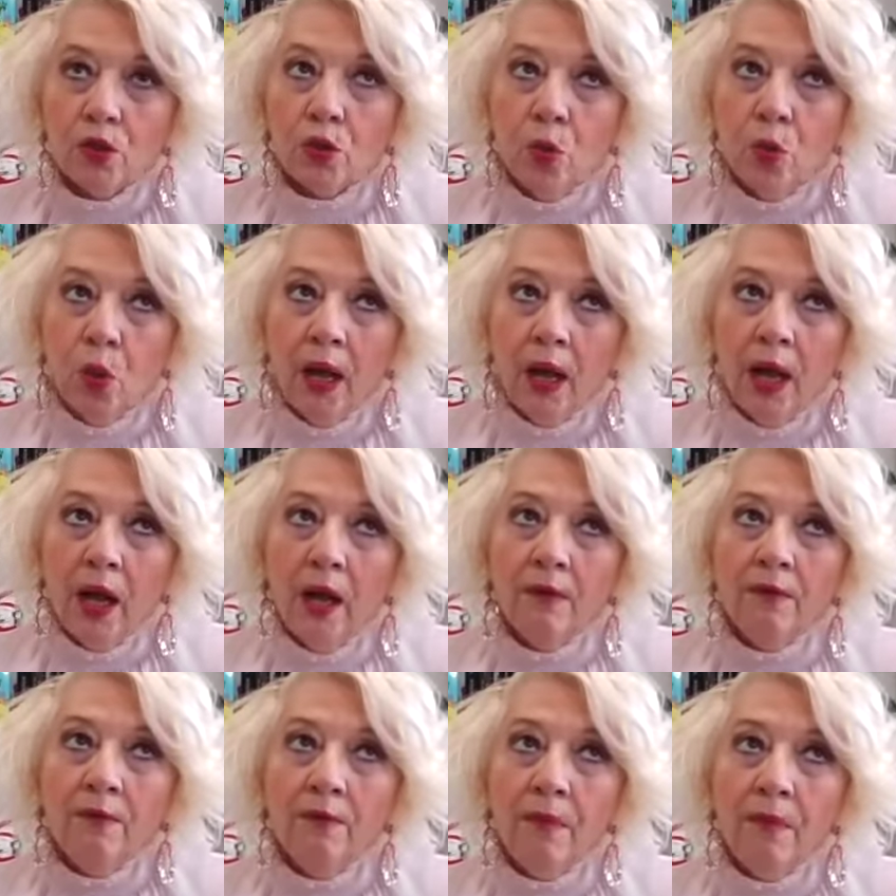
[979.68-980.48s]

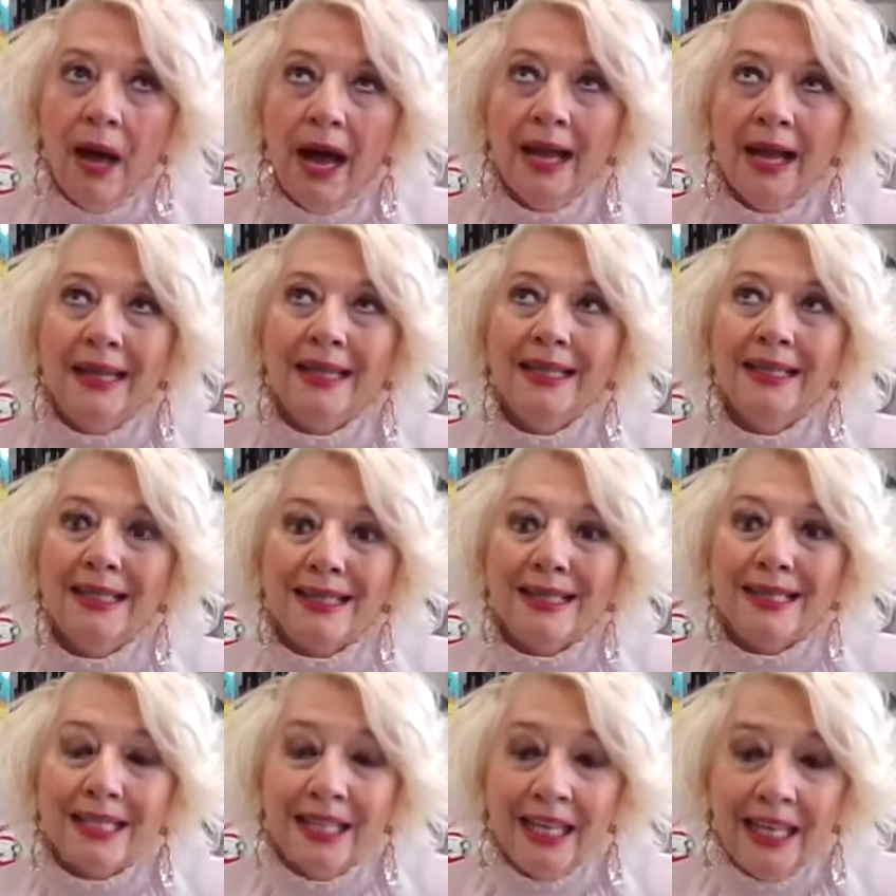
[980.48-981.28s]
12
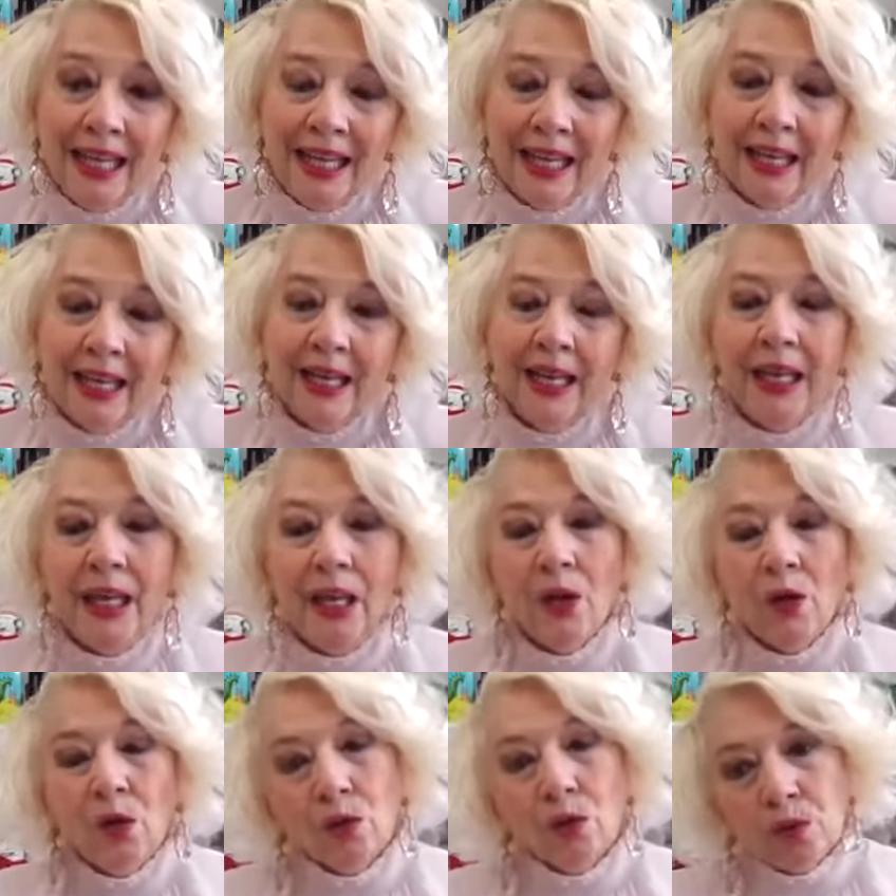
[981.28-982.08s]
minus 10
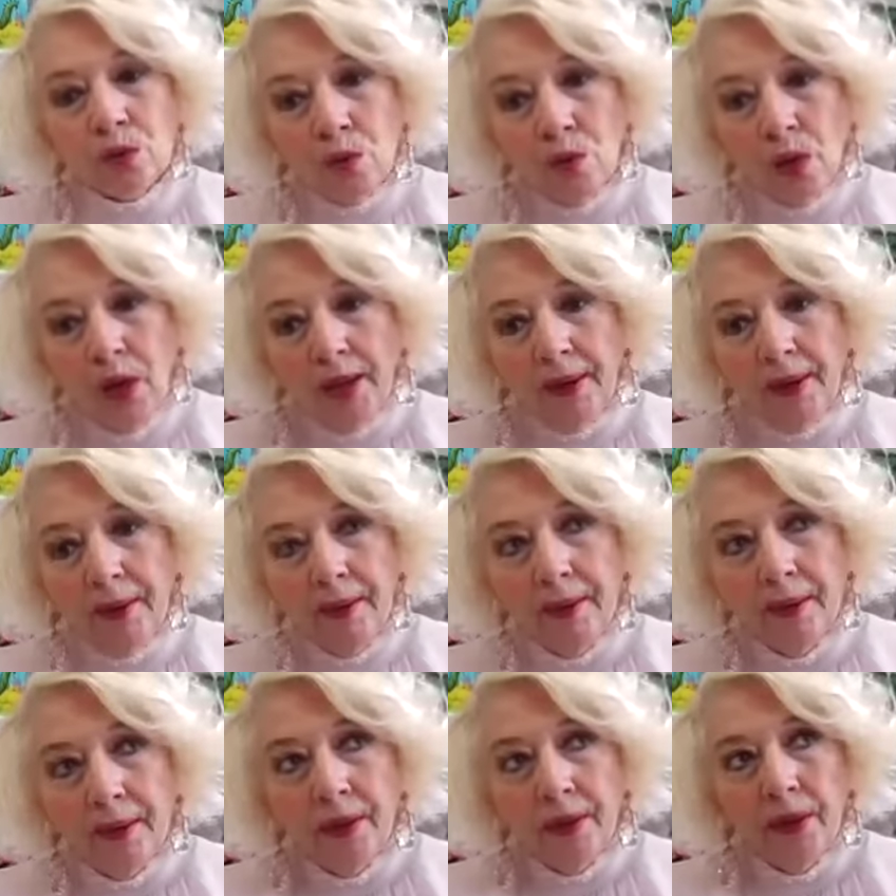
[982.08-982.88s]
equals what?
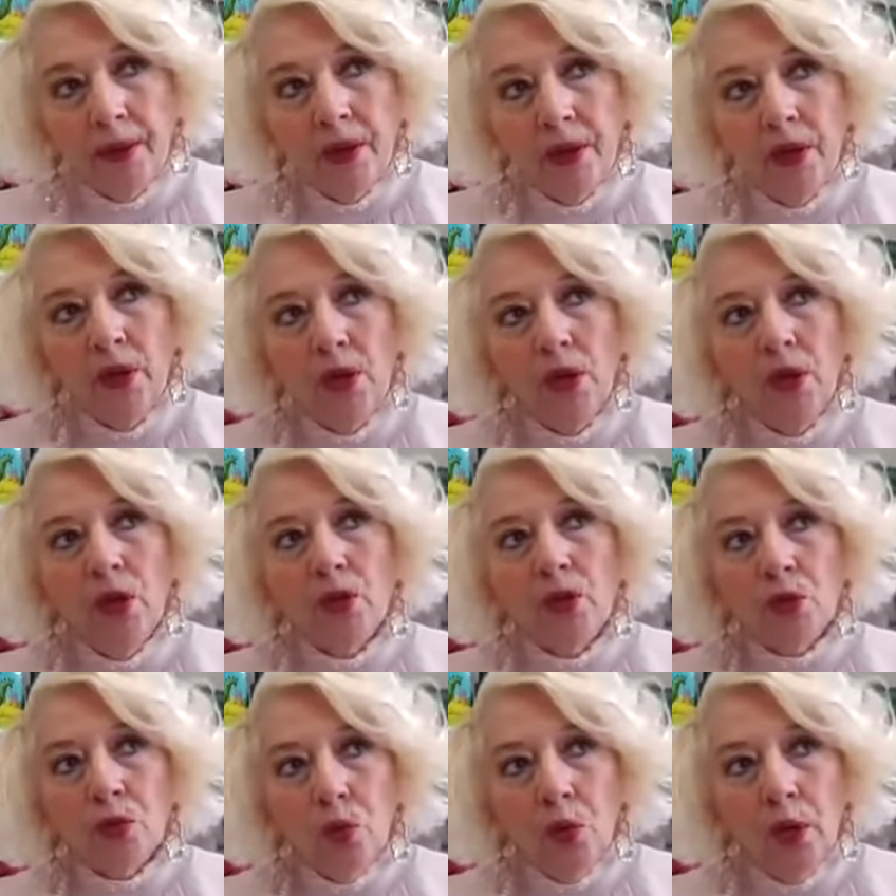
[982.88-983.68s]

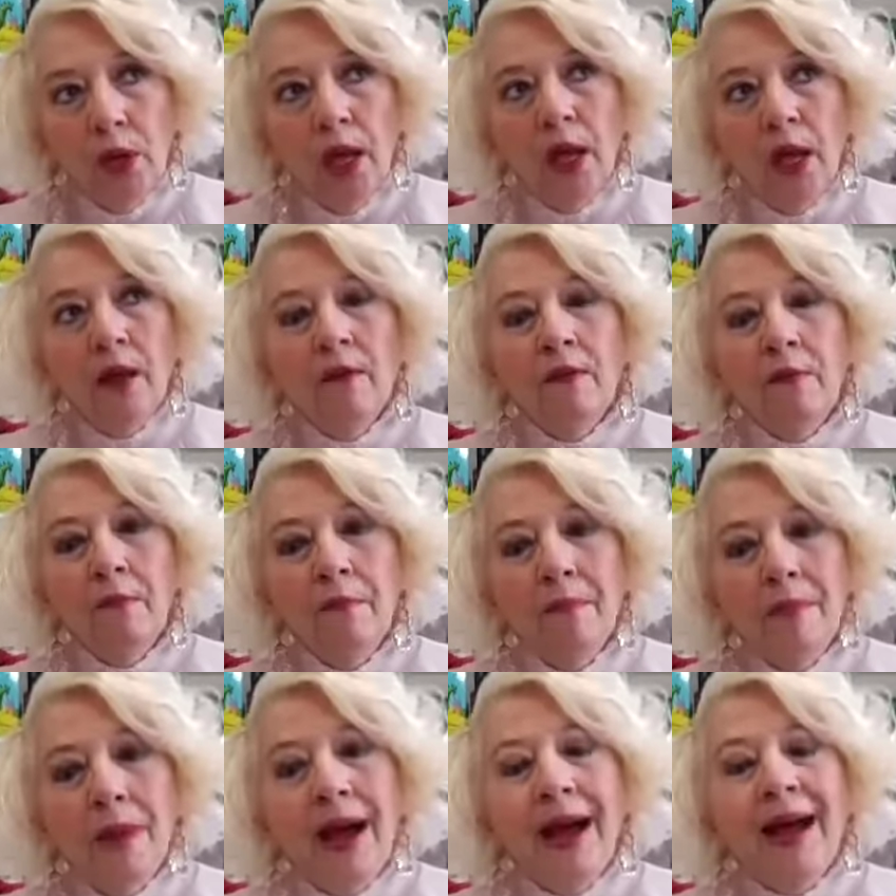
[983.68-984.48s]
12
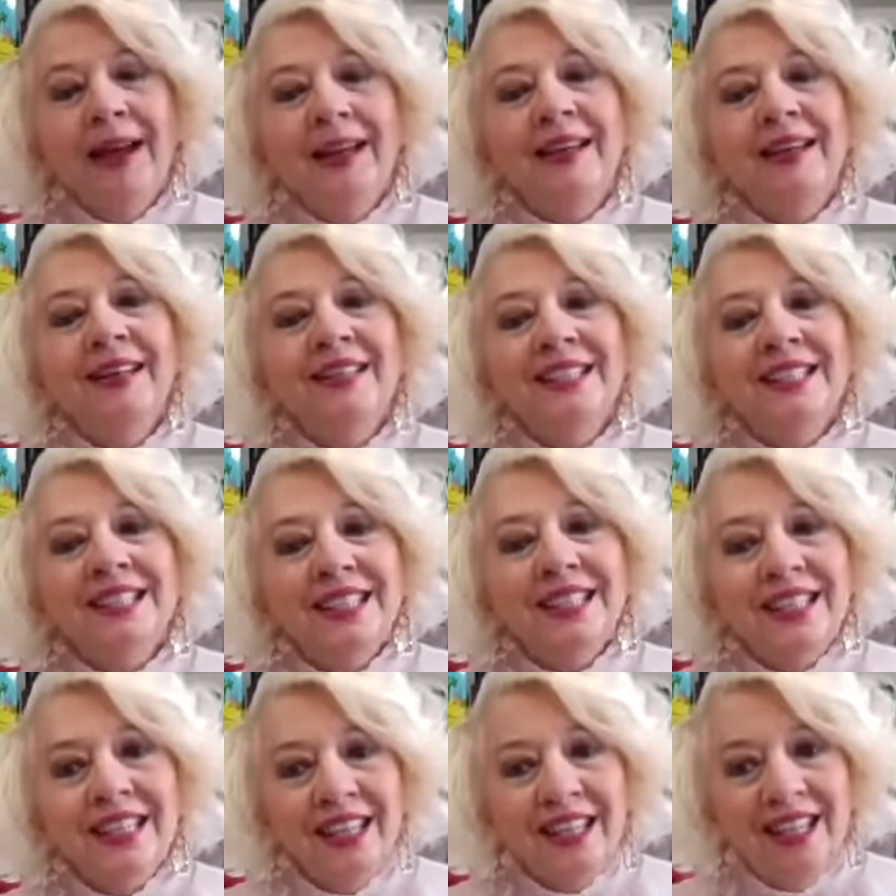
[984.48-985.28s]
minus
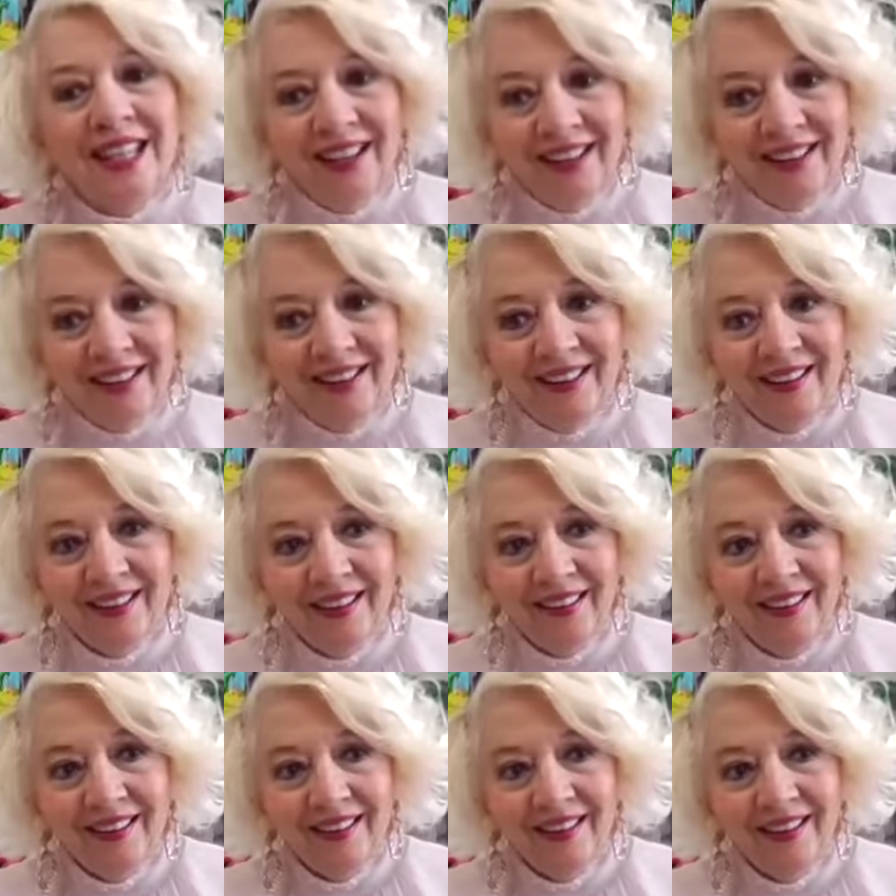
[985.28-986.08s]
10.
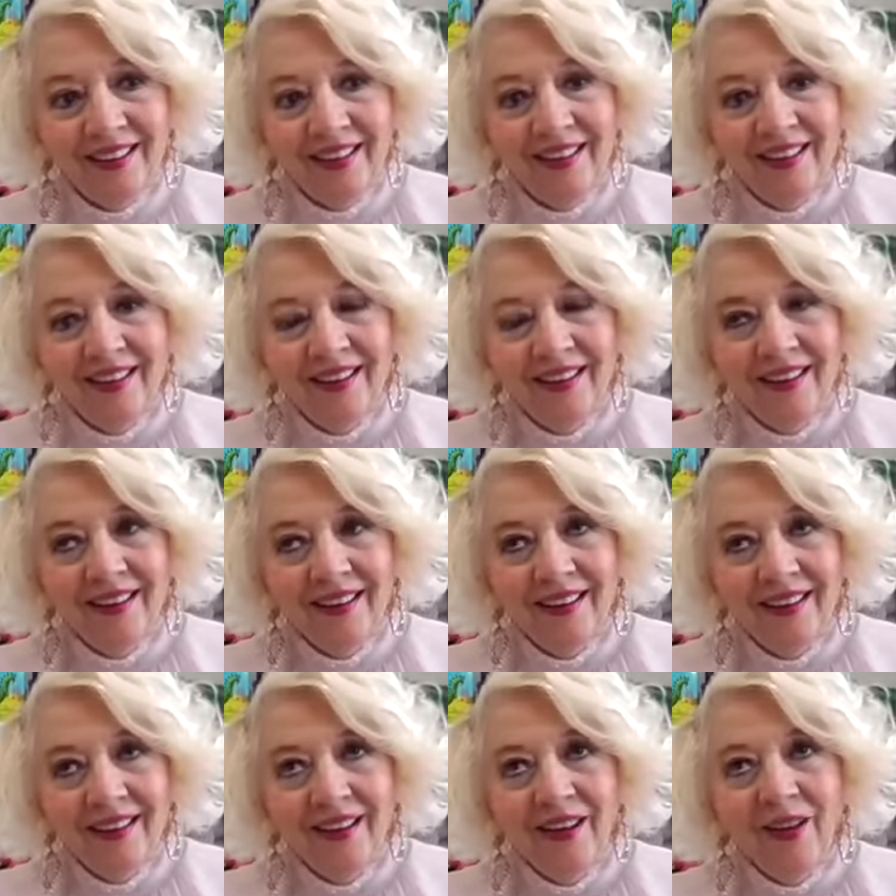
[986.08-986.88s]

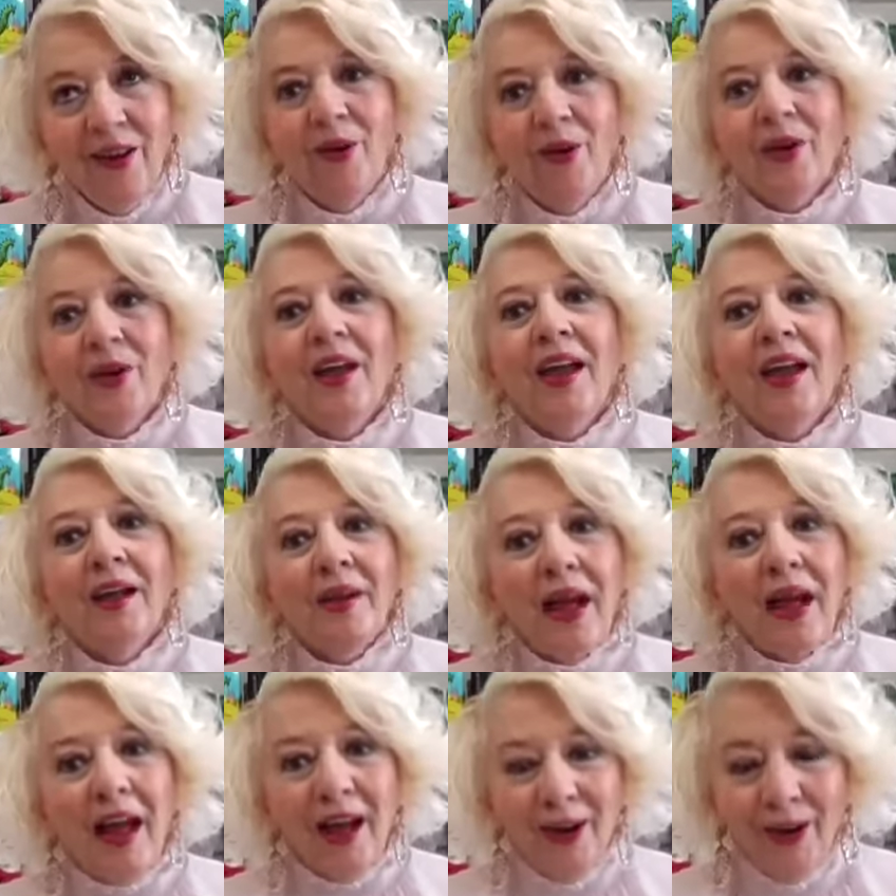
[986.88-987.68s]

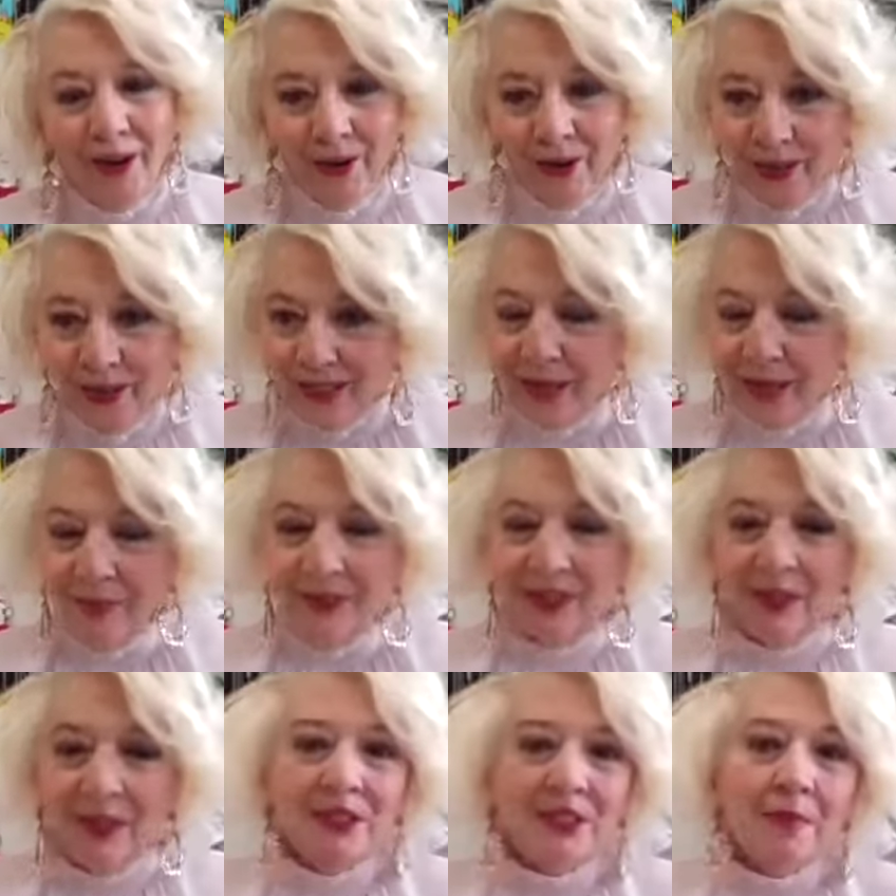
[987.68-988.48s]
Okay, I heard it.
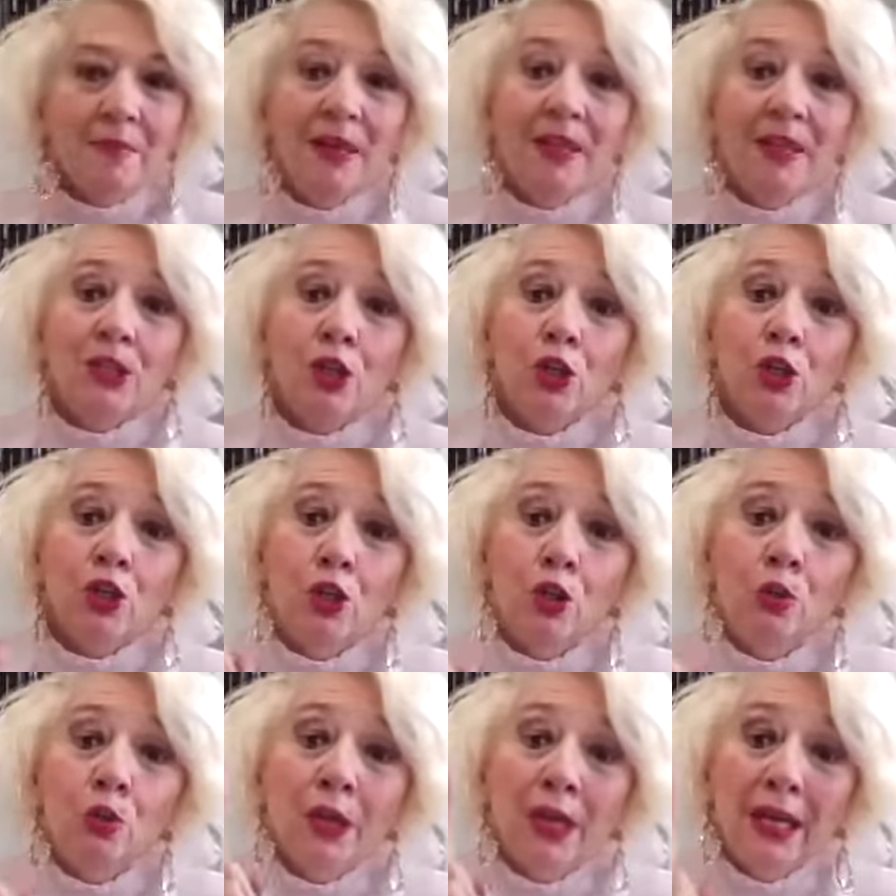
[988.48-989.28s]
Somebody said, Mr. Szymanski,
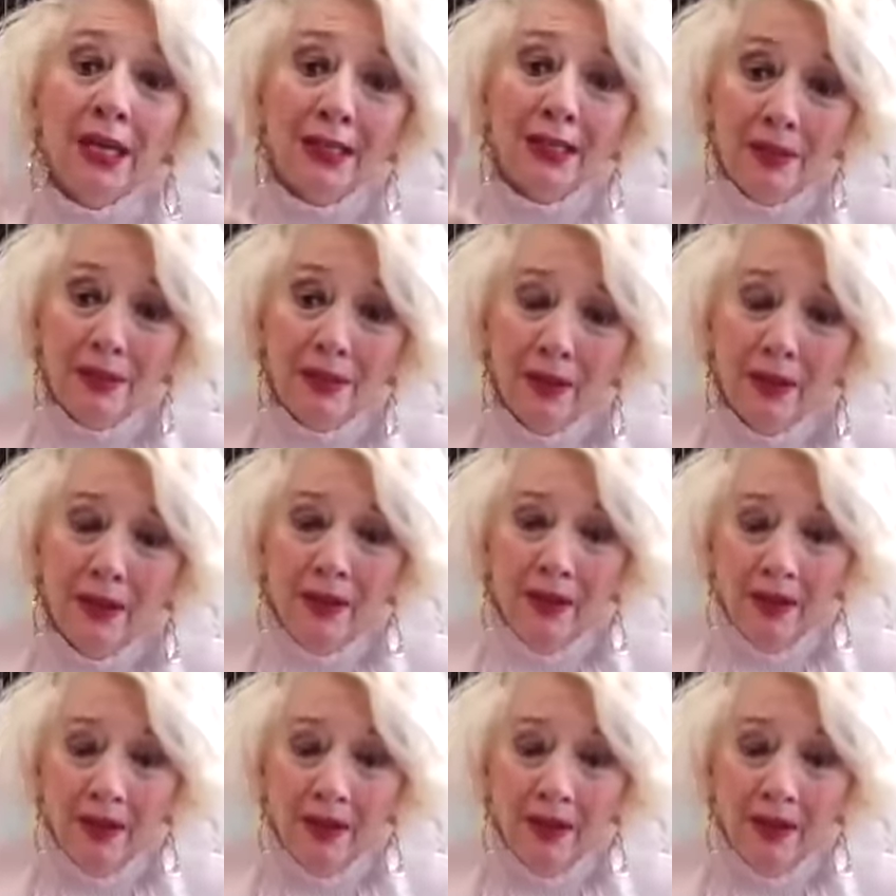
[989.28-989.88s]
2 kids.